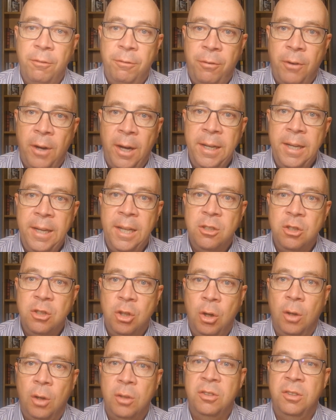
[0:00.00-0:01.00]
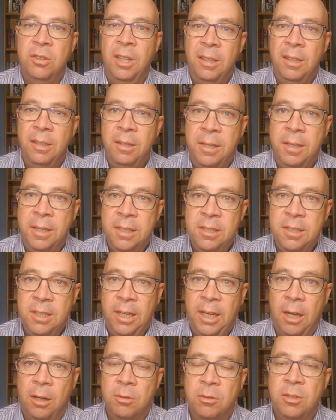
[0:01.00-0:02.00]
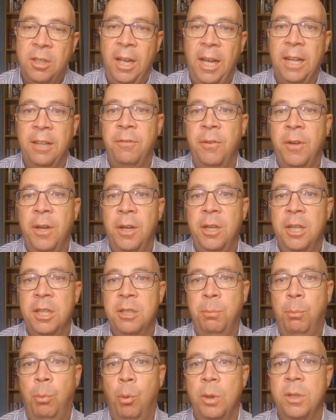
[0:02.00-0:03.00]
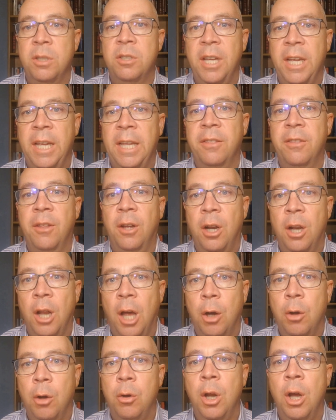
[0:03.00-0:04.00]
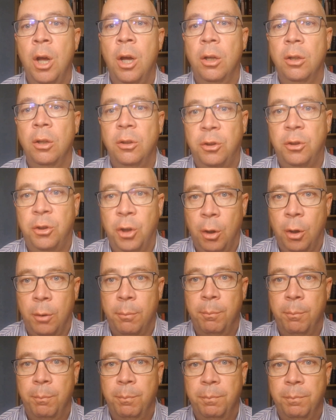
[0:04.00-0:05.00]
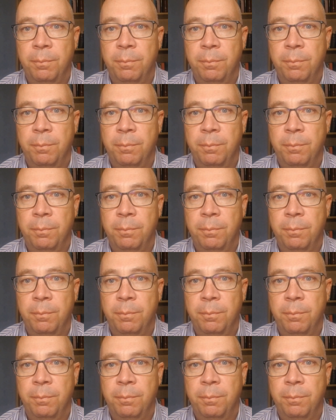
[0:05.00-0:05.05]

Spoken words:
finance cost discounts at various points in the loan term.